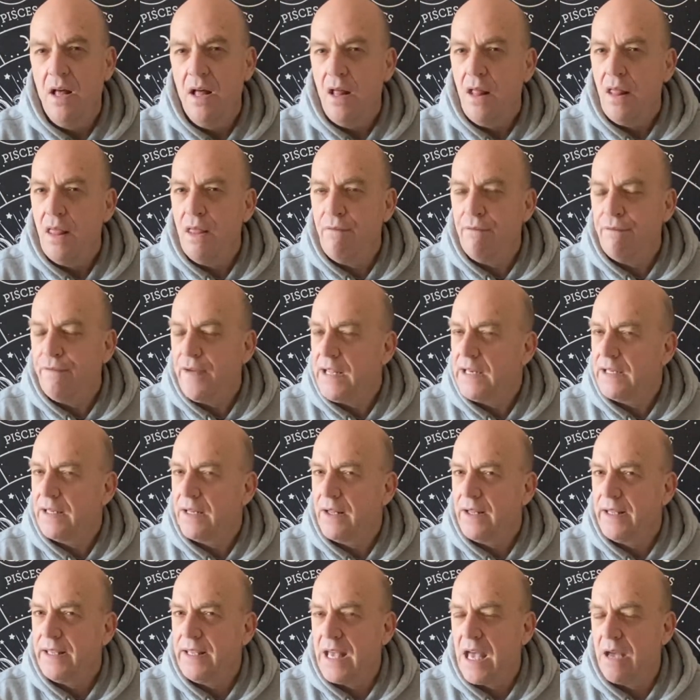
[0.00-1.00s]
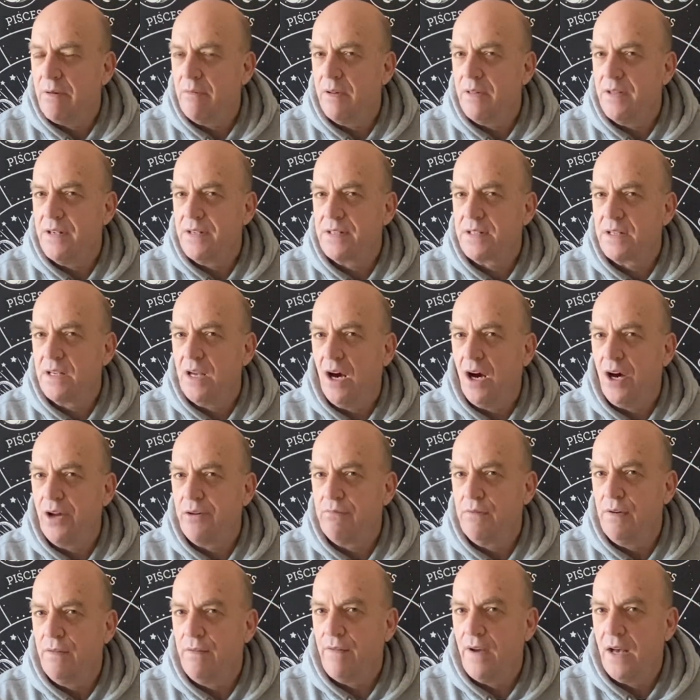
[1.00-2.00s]
the feeling I get with this card
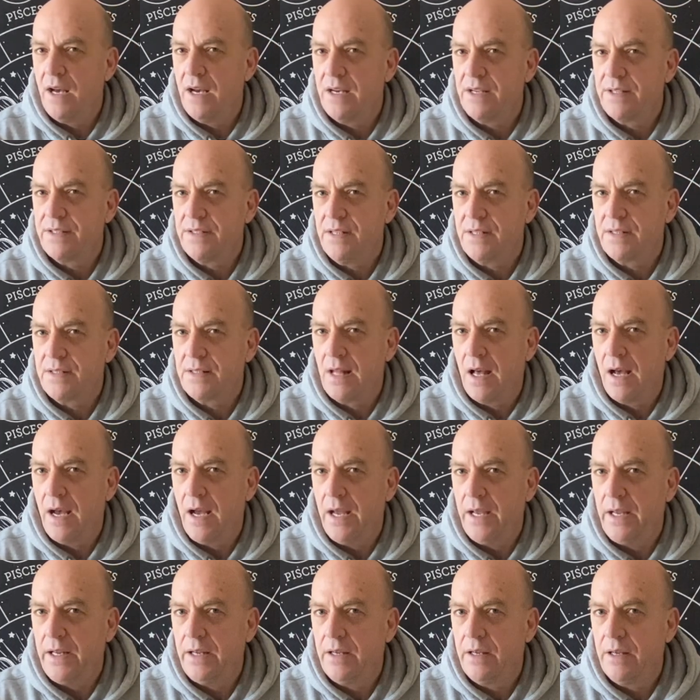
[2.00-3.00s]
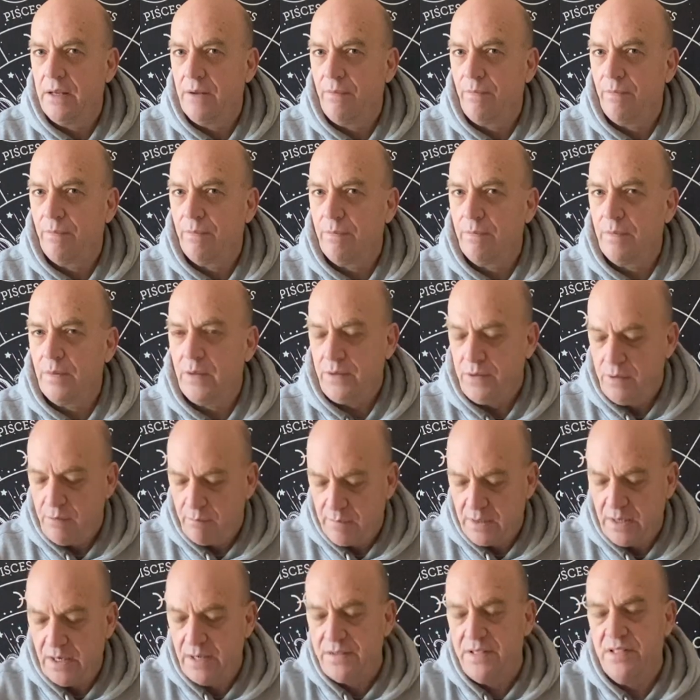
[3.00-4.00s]
reversed is like you've
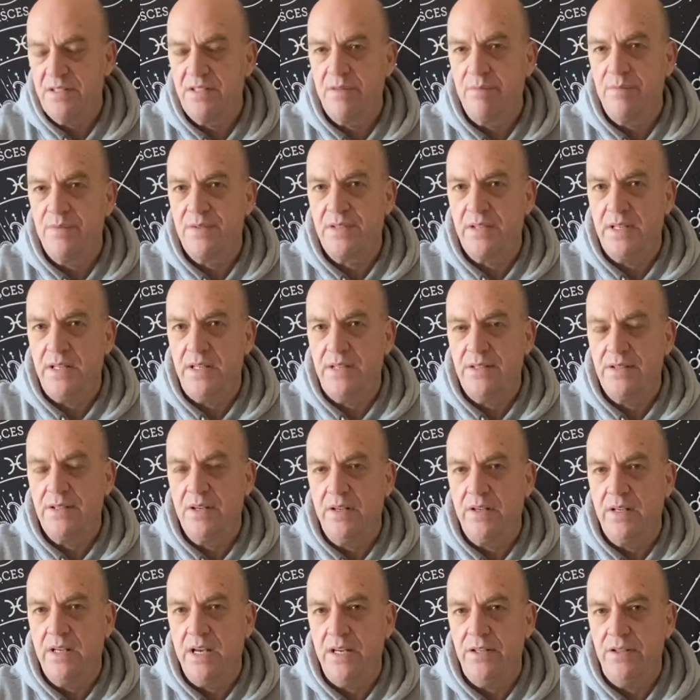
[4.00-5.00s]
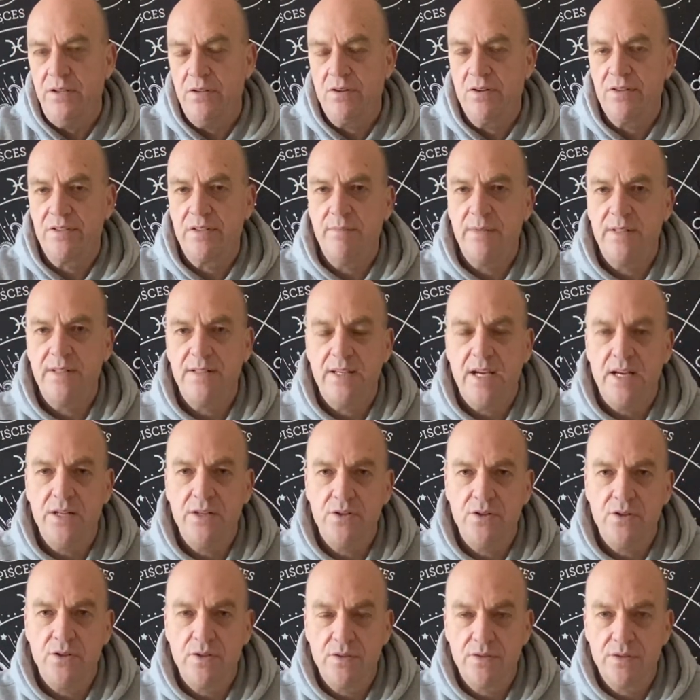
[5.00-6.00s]
planted some seeds. Okay, you've got some
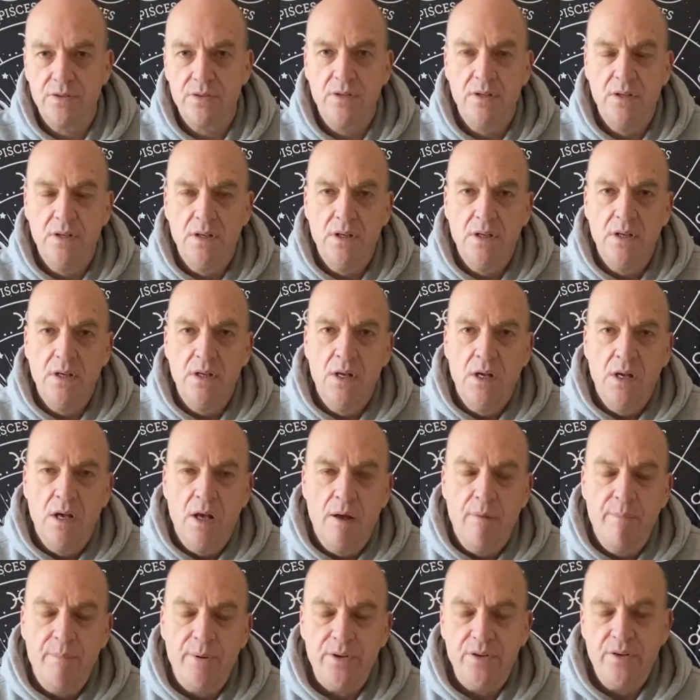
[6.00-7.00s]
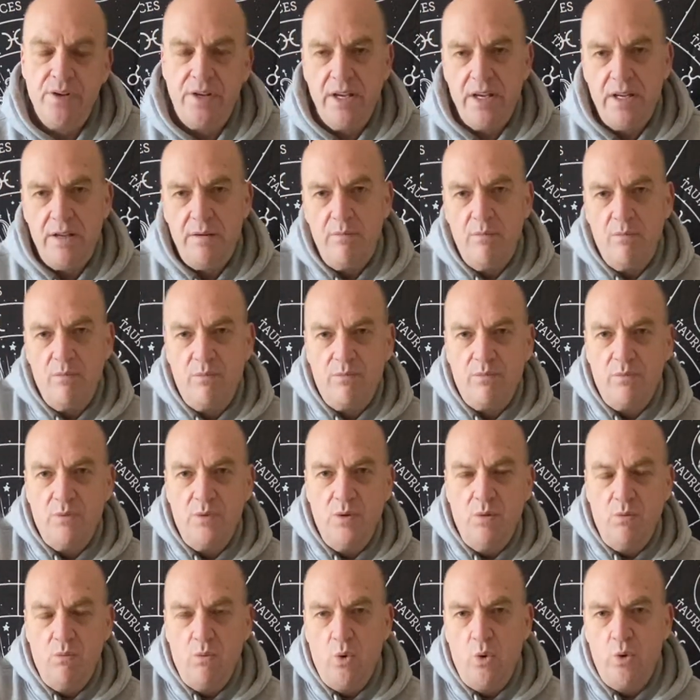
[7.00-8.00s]
intentions, but you keep
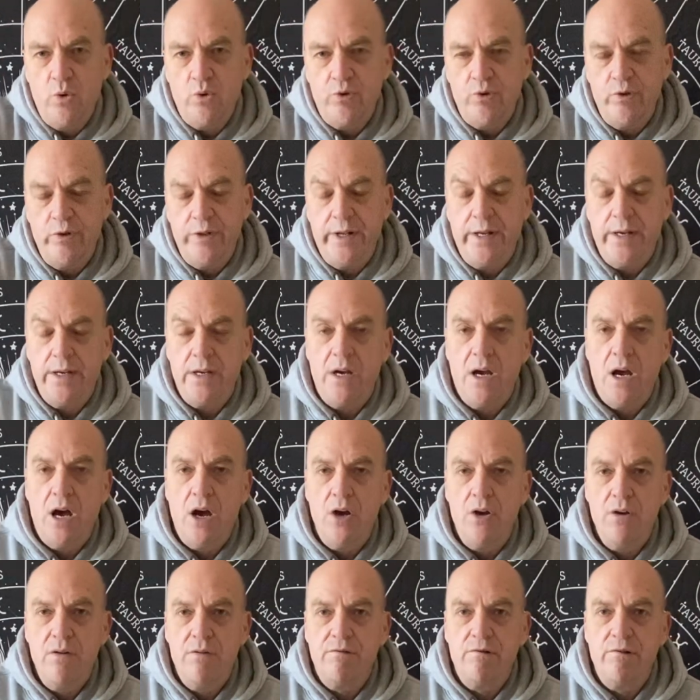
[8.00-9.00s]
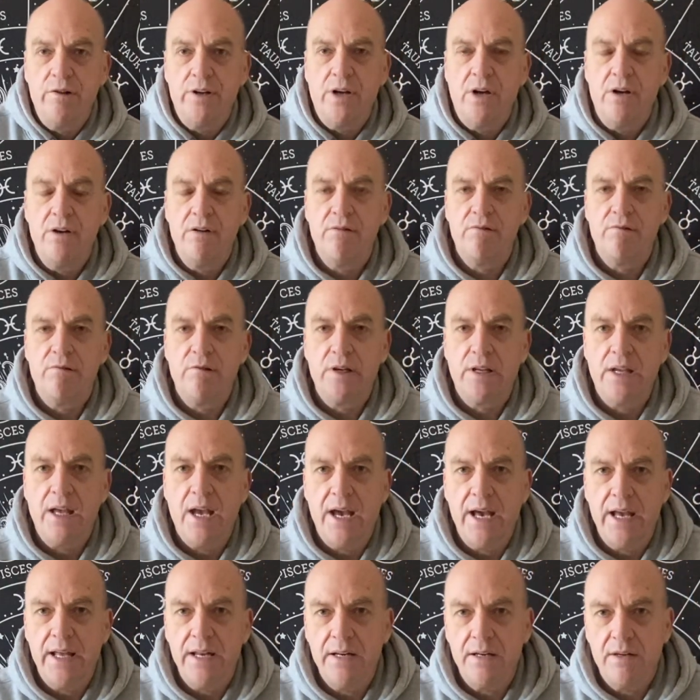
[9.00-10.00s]
watering it over and over
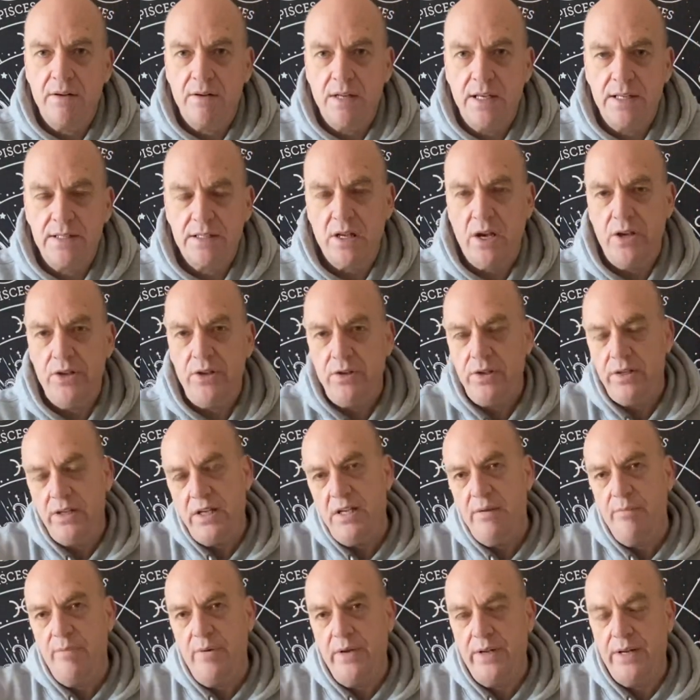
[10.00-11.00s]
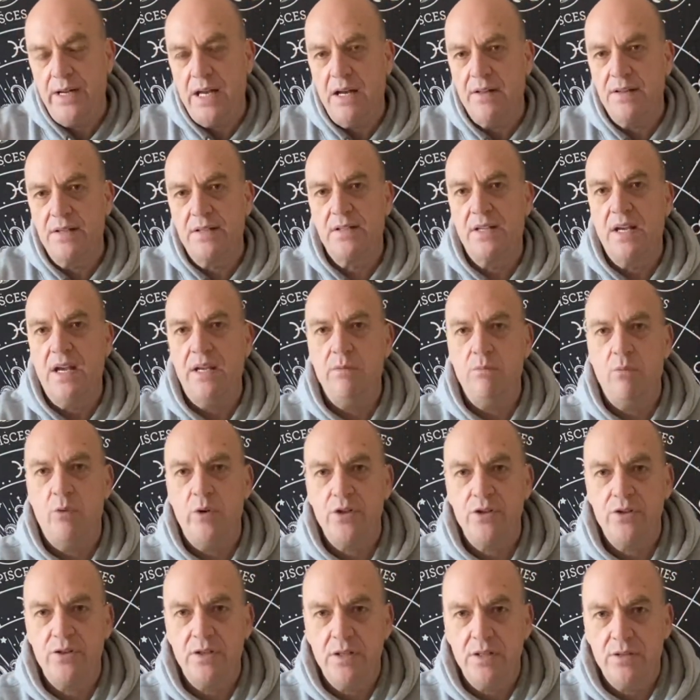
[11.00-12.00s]
again. It's like you keep putting out the same
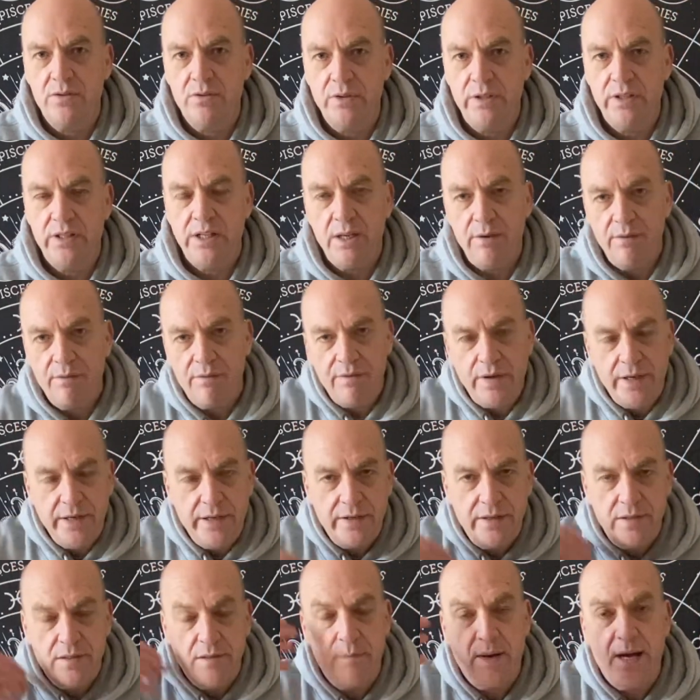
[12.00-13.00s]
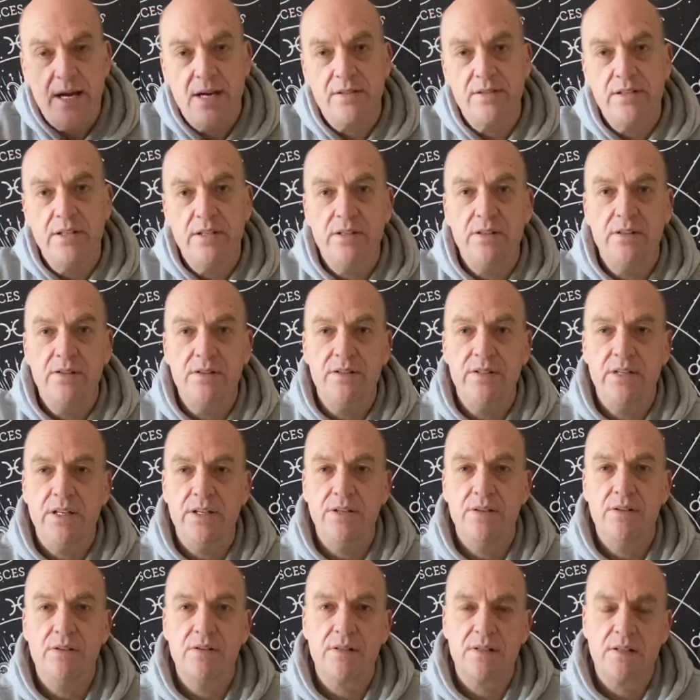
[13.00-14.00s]
wishes, or you keep thinking about it
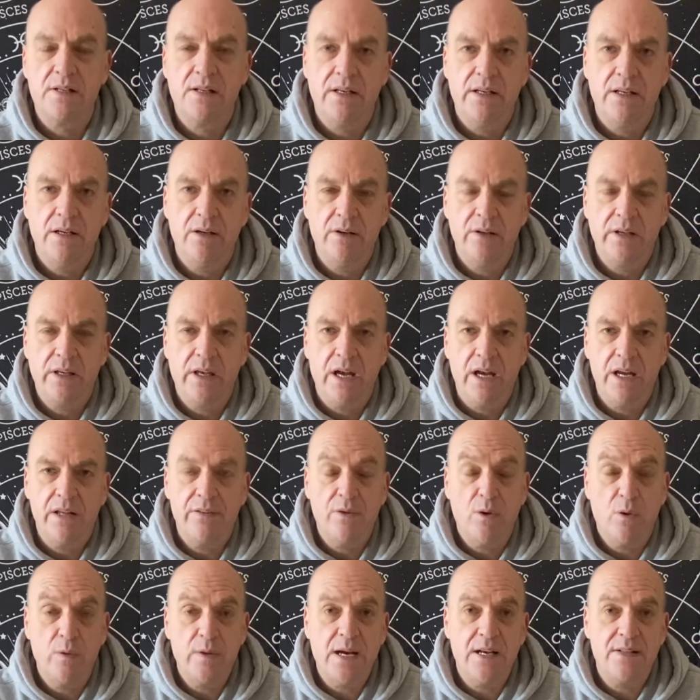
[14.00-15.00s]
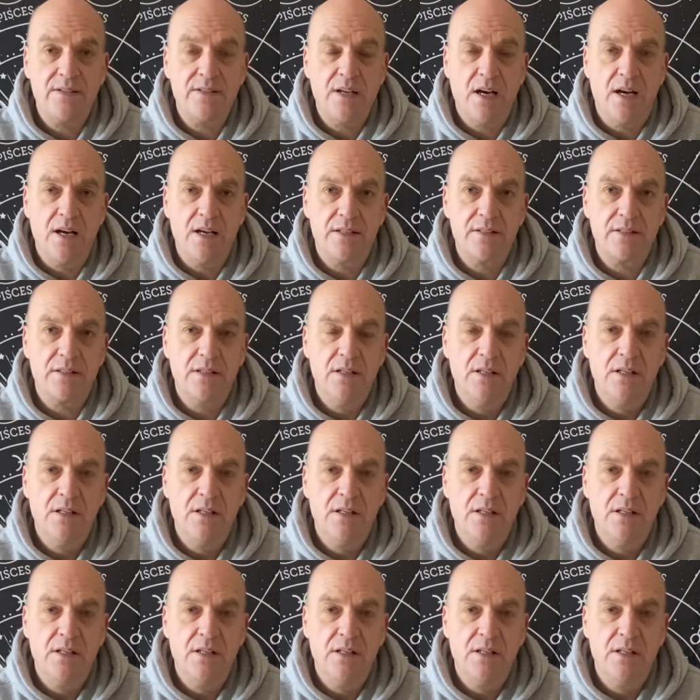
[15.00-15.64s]
continuously. Okay, and all that does